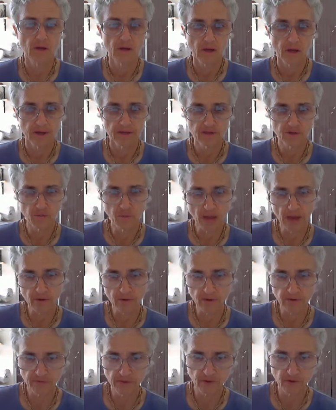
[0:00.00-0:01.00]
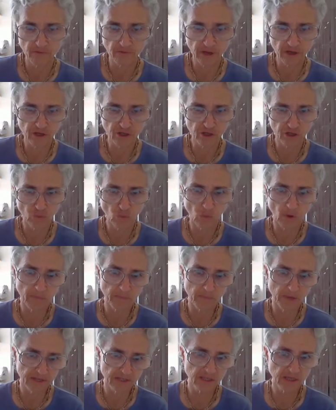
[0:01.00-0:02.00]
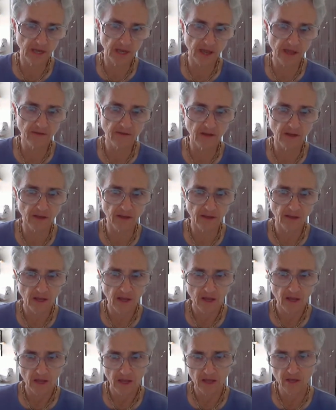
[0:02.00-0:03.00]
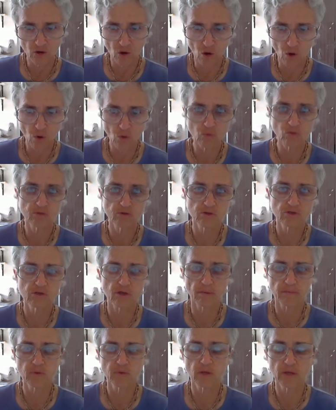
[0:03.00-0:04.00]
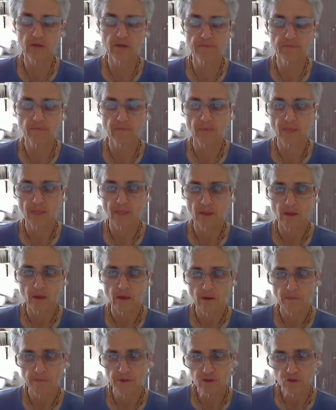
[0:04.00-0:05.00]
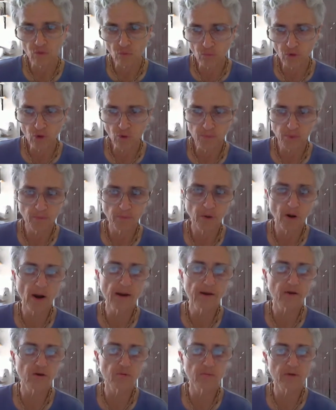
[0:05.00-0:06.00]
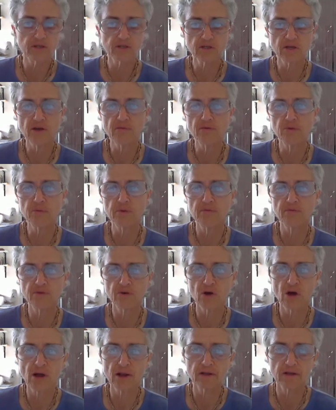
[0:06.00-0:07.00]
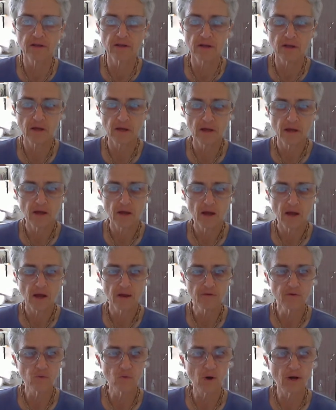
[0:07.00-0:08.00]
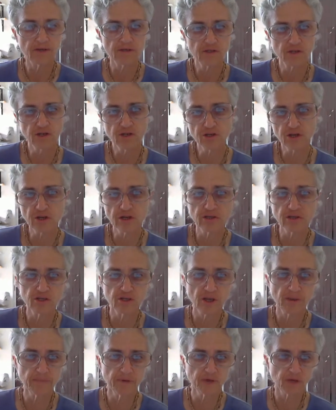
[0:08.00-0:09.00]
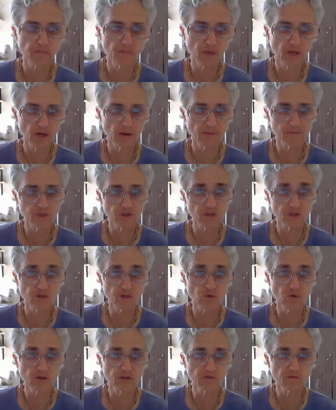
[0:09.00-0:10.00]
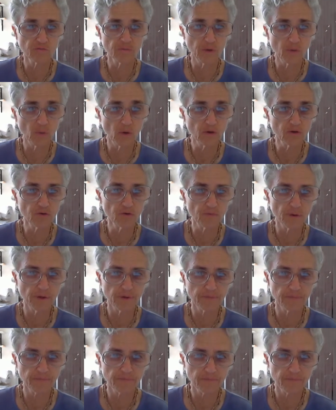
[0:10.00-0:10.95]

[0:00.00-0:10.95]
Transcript: As a matter of convention, one may say that he owns something, but the real proprietor must never be forgotten. Otherwise, such a conception becomes a source of bewilderment.